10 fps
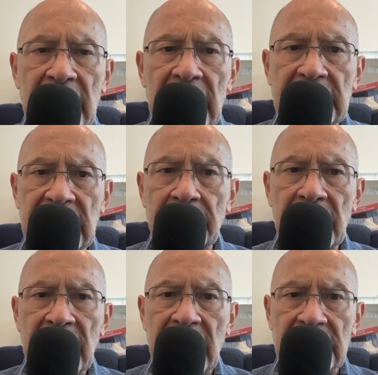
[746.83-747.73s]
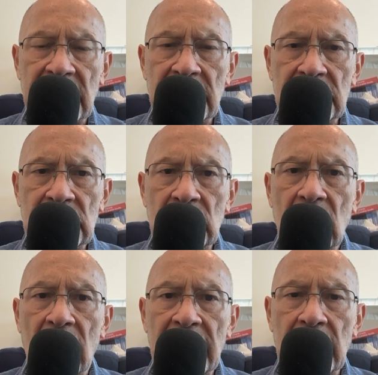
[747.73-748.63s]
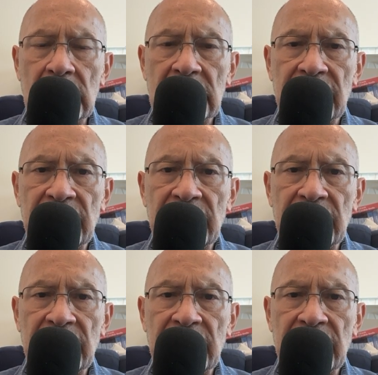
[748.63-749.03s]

assembly is understood all-inclusive